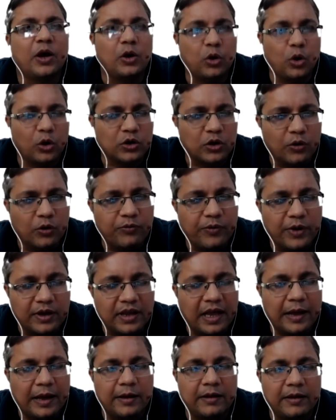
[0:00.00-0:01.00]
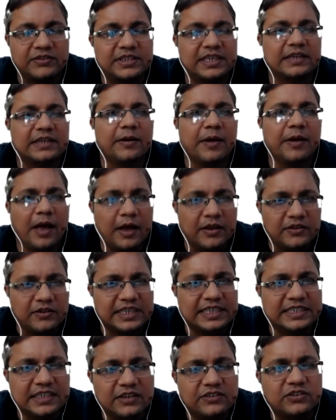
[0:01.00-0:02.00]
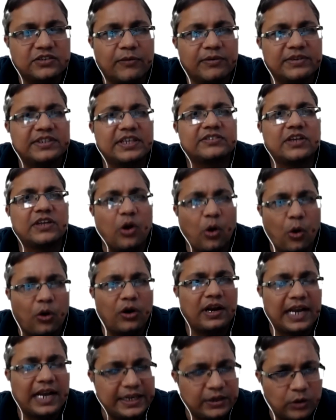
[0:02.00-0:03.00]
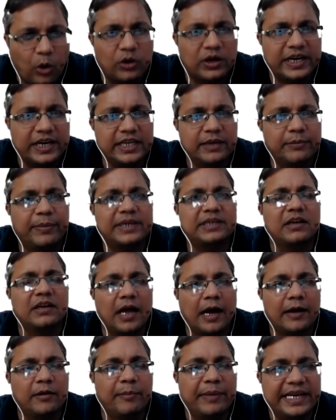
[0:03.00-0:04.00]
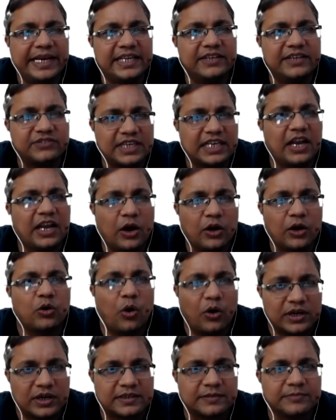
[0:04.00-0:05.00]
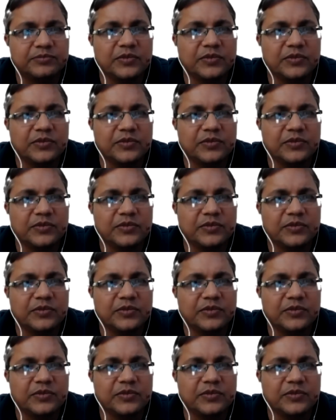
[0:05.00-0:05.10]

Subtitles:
A lot of citizen services are online already, but many still are not.